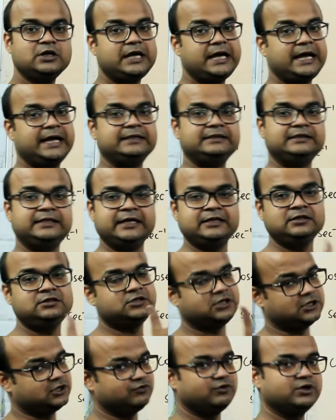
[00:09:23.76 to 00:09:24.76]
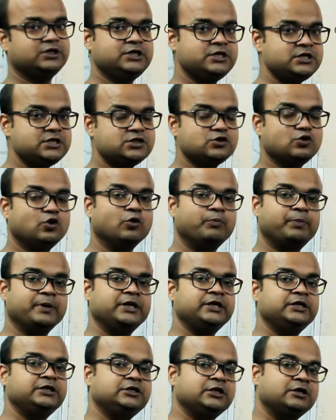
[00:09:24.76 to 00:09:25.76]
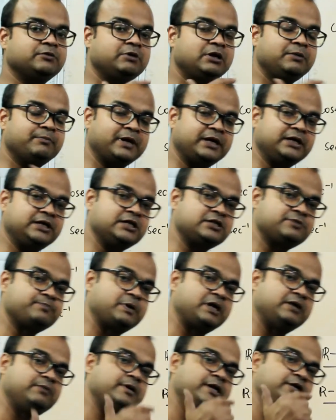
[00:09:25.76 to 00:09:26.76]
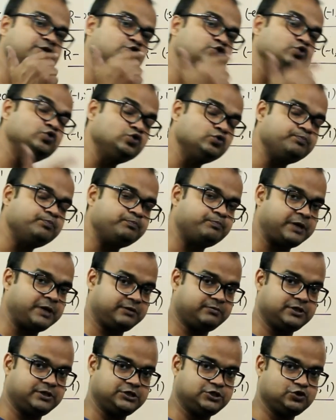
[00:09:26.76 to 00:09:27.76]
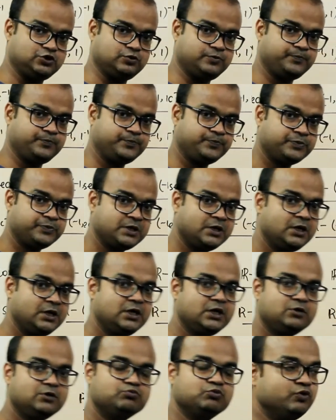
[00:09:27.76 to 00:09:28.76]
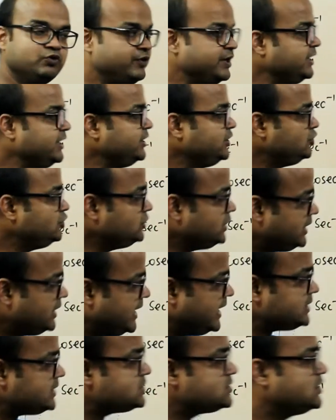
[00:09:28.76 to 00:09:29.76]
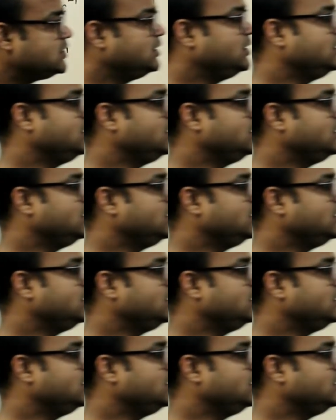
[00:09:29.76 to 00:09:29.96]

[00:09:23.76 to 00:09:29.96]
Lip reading: and then third one is open interval minus pi by 2 to pi by 2. Moving into the next,